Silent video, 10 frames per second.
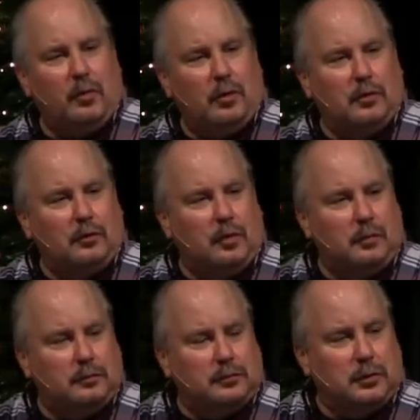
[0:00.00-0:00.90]

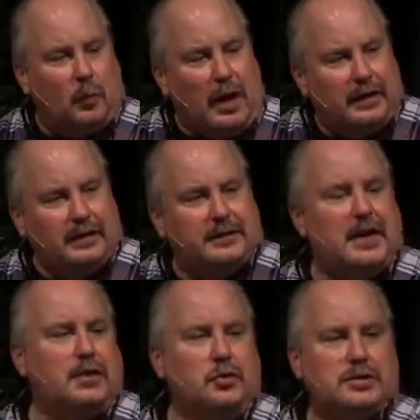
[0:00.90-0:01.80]
we're wanting to
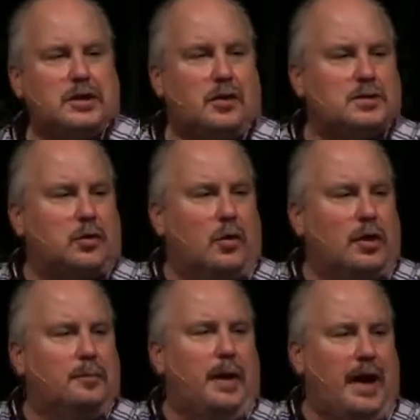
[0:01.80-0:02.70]
take new
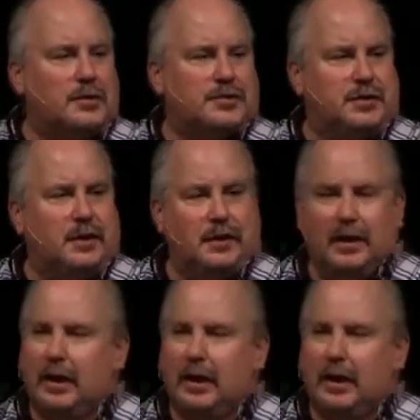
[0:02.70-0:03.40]
territory in Patterson